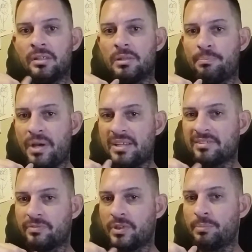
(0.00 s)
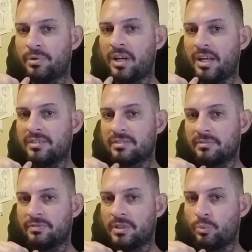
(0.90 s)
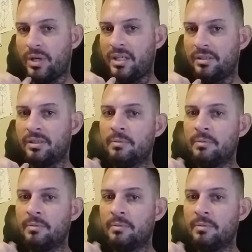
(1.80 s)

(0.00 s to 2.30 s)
the best for the price, for the weight,